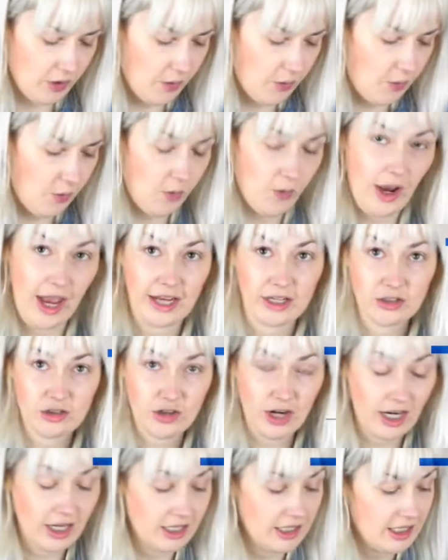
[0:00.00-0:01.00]
or
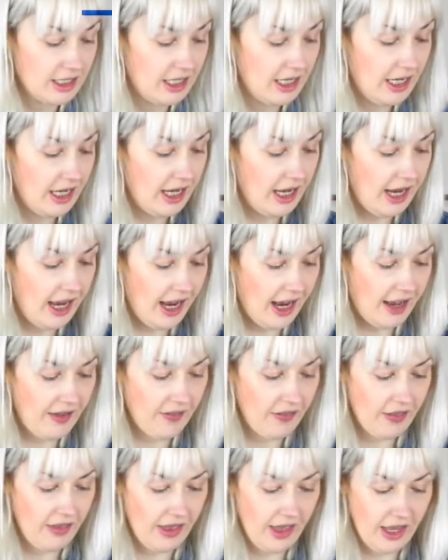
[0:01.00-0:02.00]
extract,
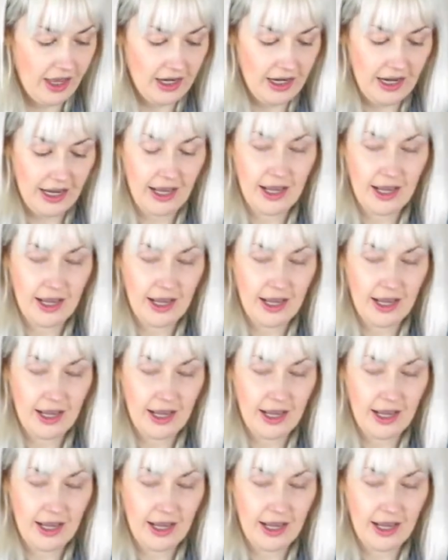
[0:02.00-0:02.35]
and then